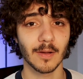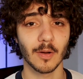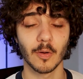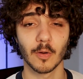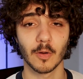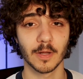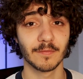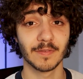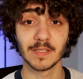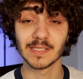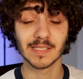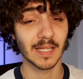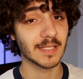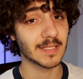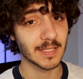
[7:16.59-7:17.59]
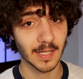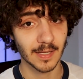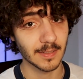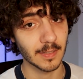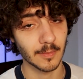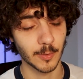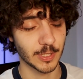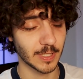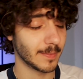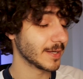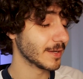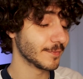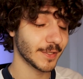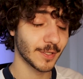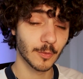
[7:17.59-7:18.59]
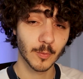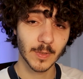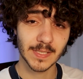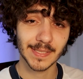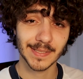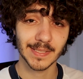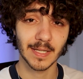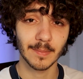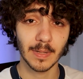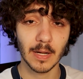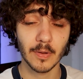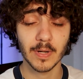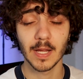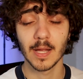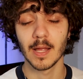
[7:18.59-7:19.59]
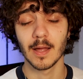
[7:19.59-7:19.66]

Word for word: or even Zustand, which I made a video recently about,